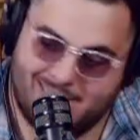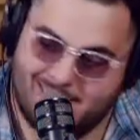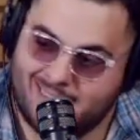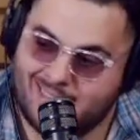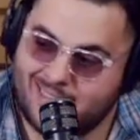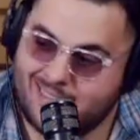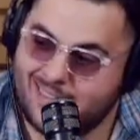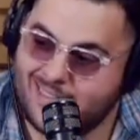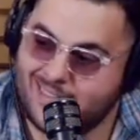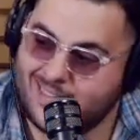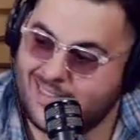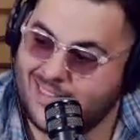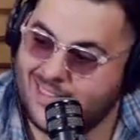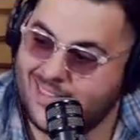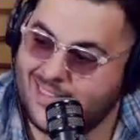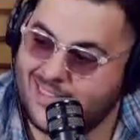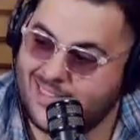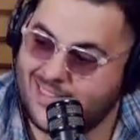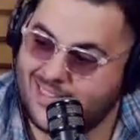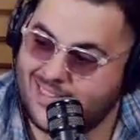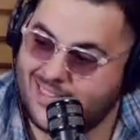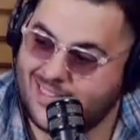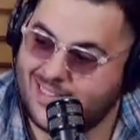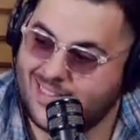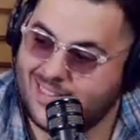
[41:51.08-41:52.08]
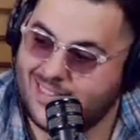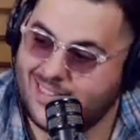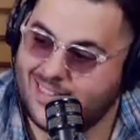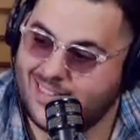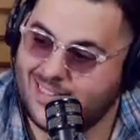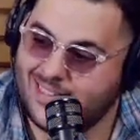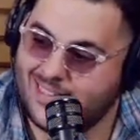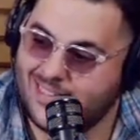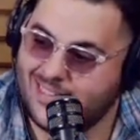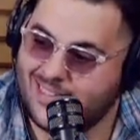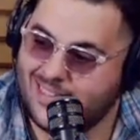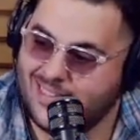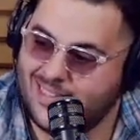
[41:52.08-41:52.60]

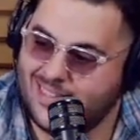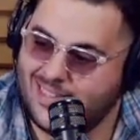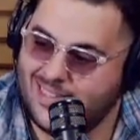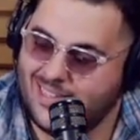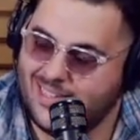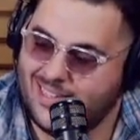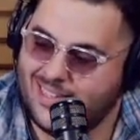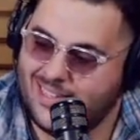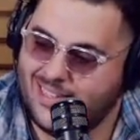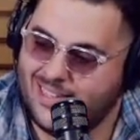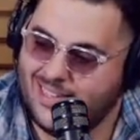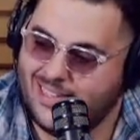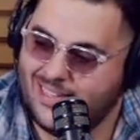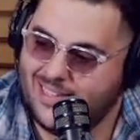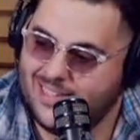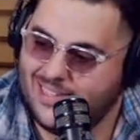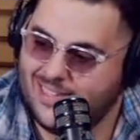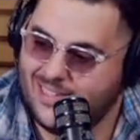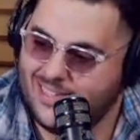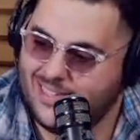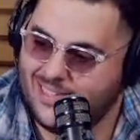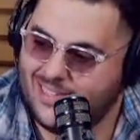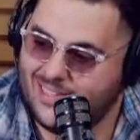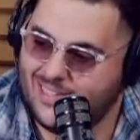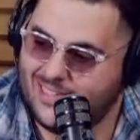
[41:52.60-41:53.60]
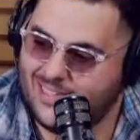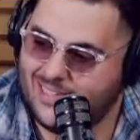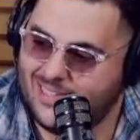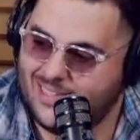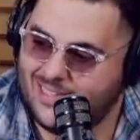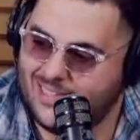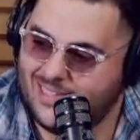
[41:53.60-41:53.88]
This person isn't speaking.